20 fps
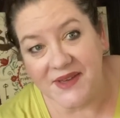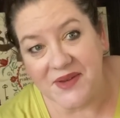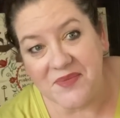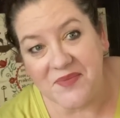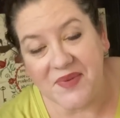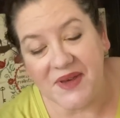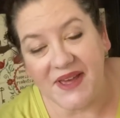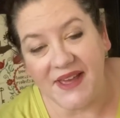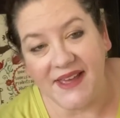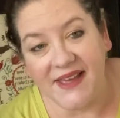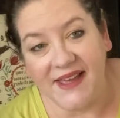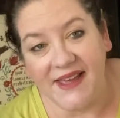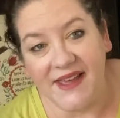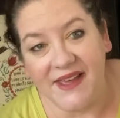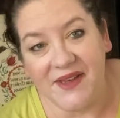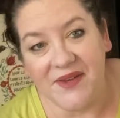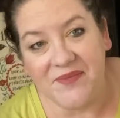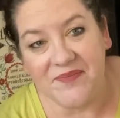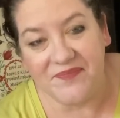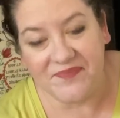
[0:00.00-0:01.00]
but
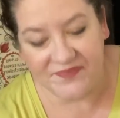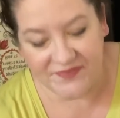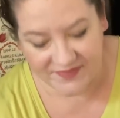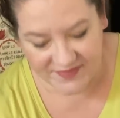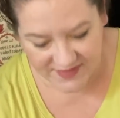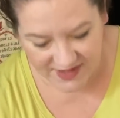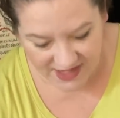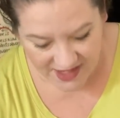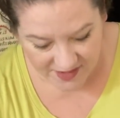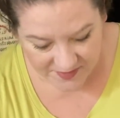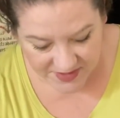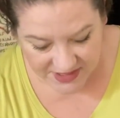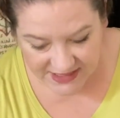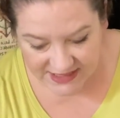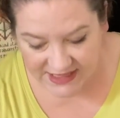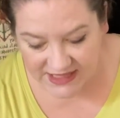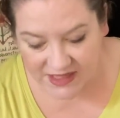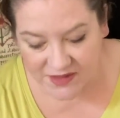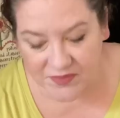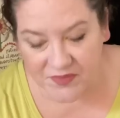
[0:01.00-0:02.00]
I'm gonna
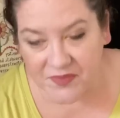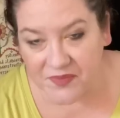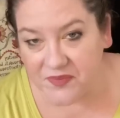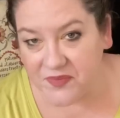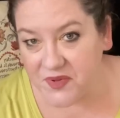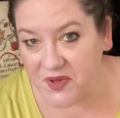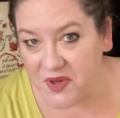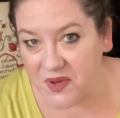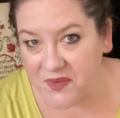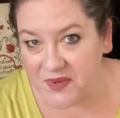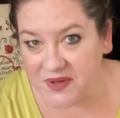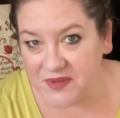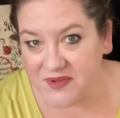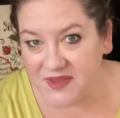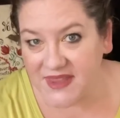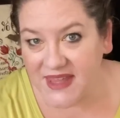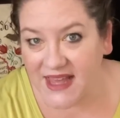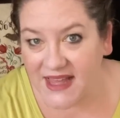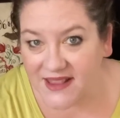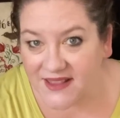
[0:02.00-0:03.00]
keep going
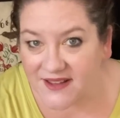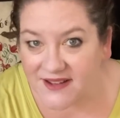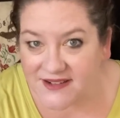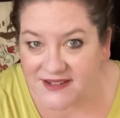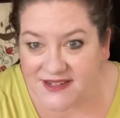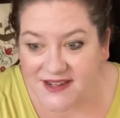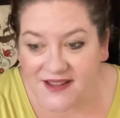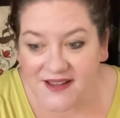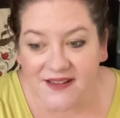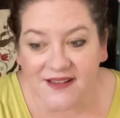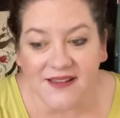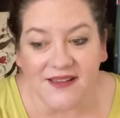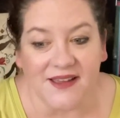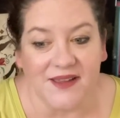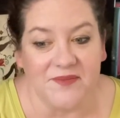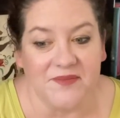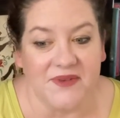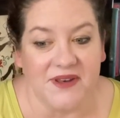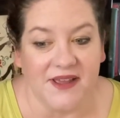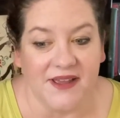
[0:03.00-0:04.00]
with that long dog.
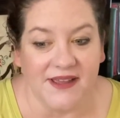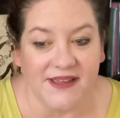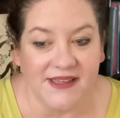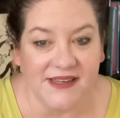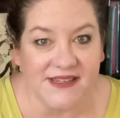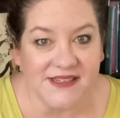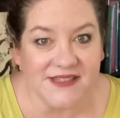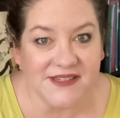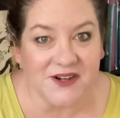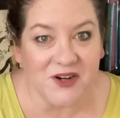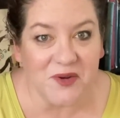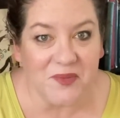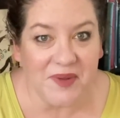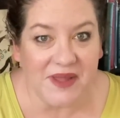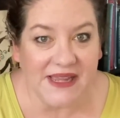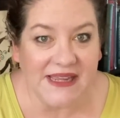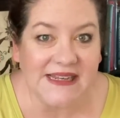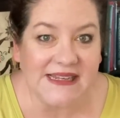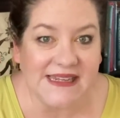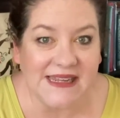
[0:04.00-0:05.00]
I'm not gonna start
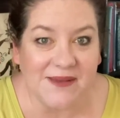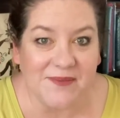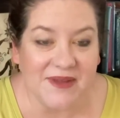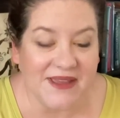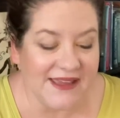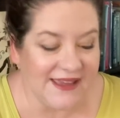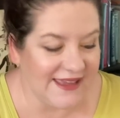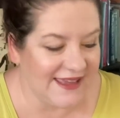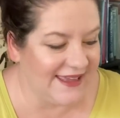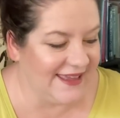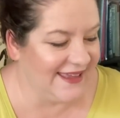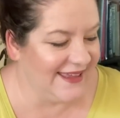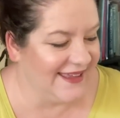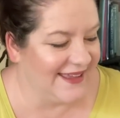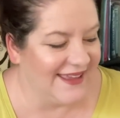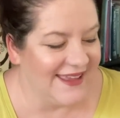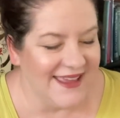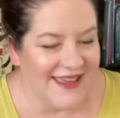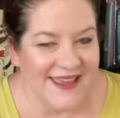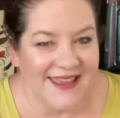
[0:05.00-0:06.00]
Pandemic.
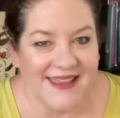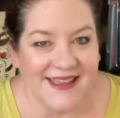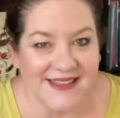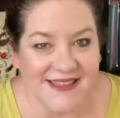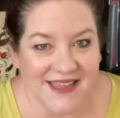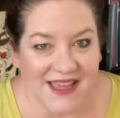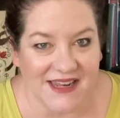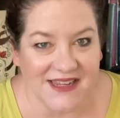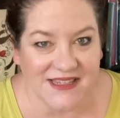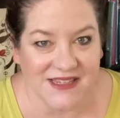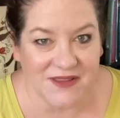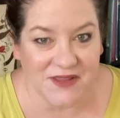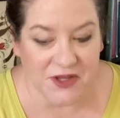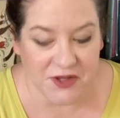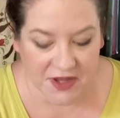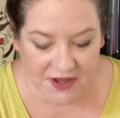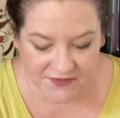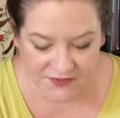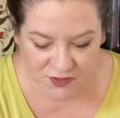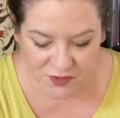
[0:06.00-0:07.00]
That's kind of something
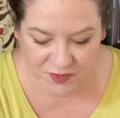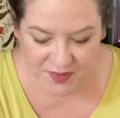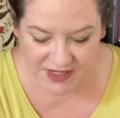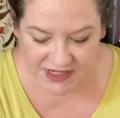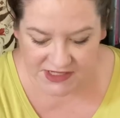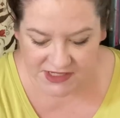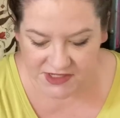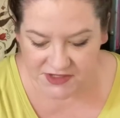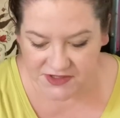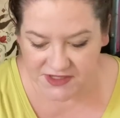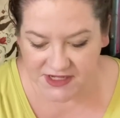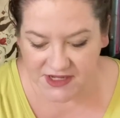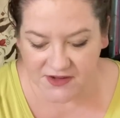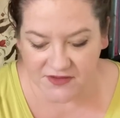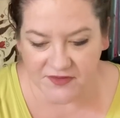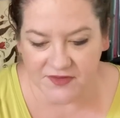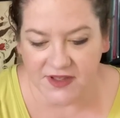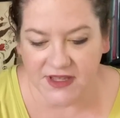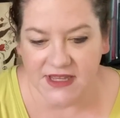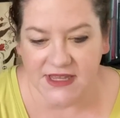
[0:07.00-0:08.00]
you have to repeat to
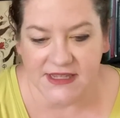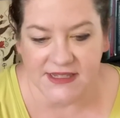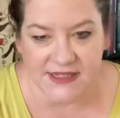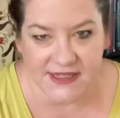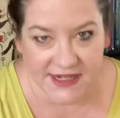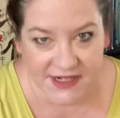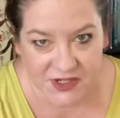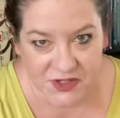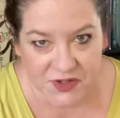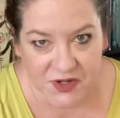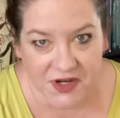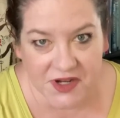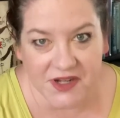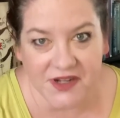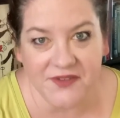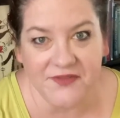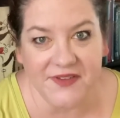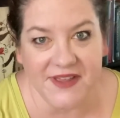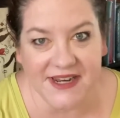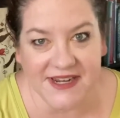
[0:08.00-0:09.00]
yourself. Stay
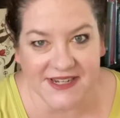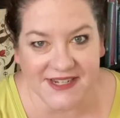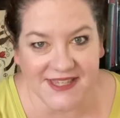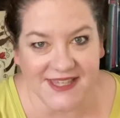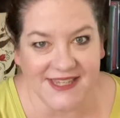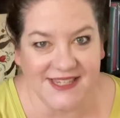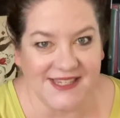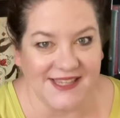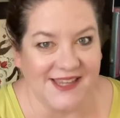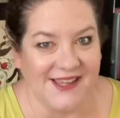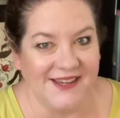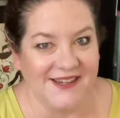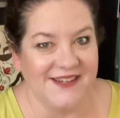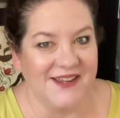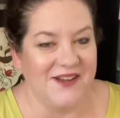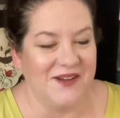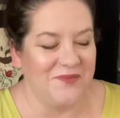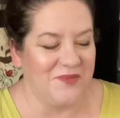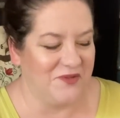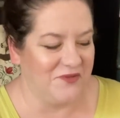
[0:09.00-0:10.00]
strong, finish this long
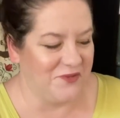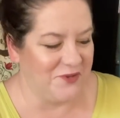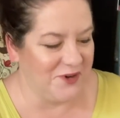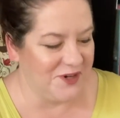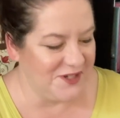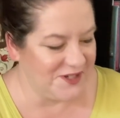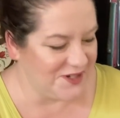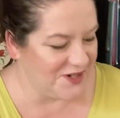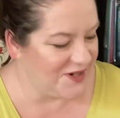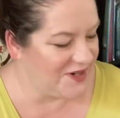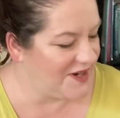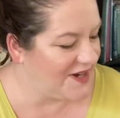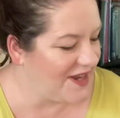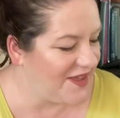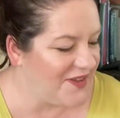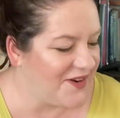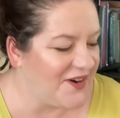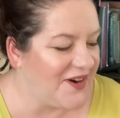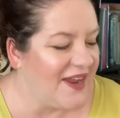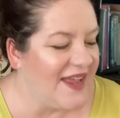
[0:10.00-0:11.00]
dog before you start
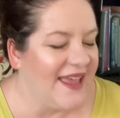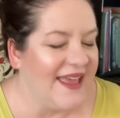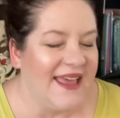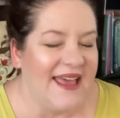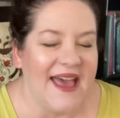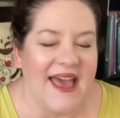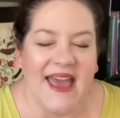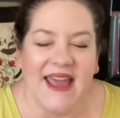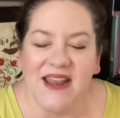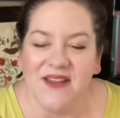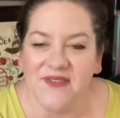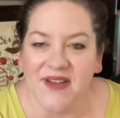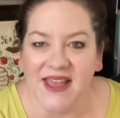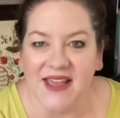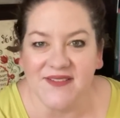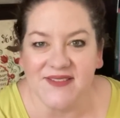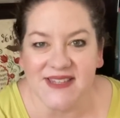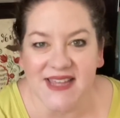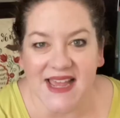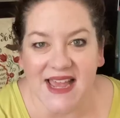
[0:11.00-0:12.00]
another. And if I
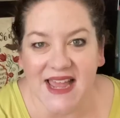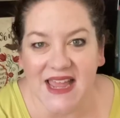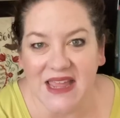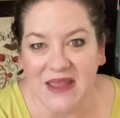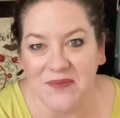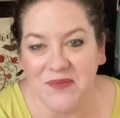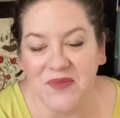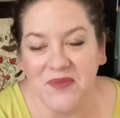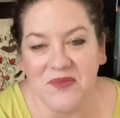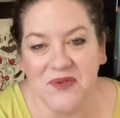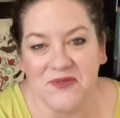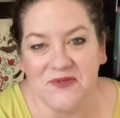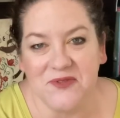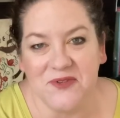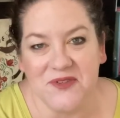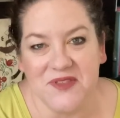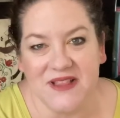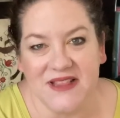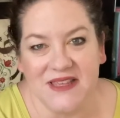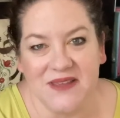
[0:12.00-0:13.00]
have time
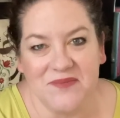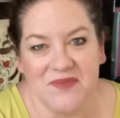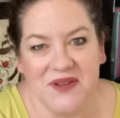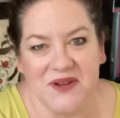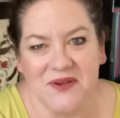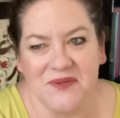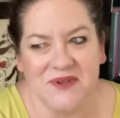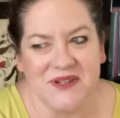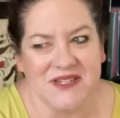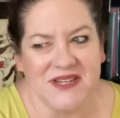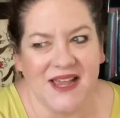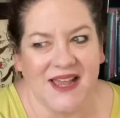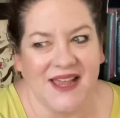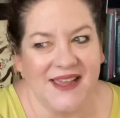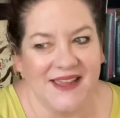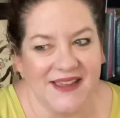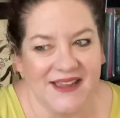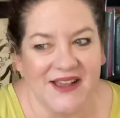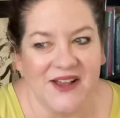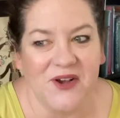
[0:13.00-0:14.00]
before the leap year, which
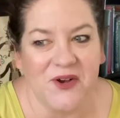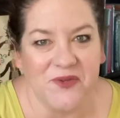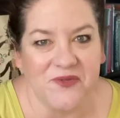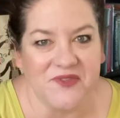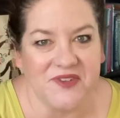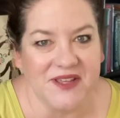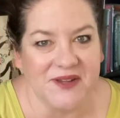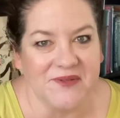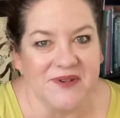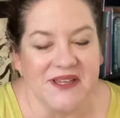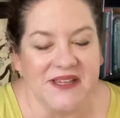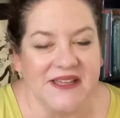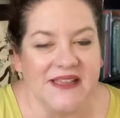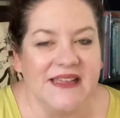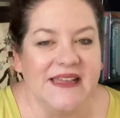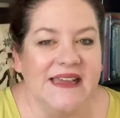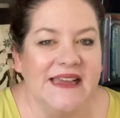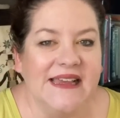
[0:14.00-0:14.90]
I hopefully will,